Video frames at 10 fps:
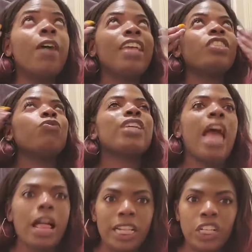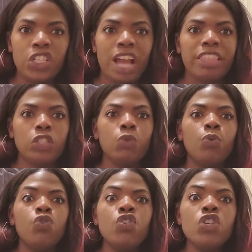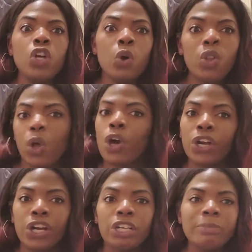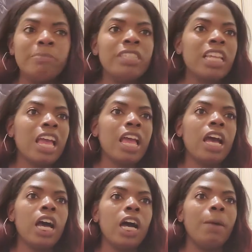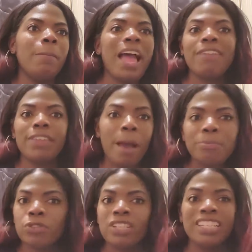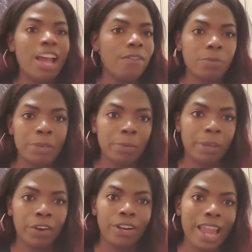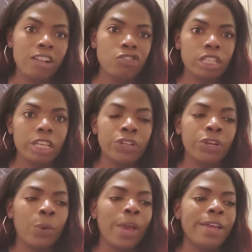It's a reality check that you will no longer have the opportunity to ever be a parent naturally, you know.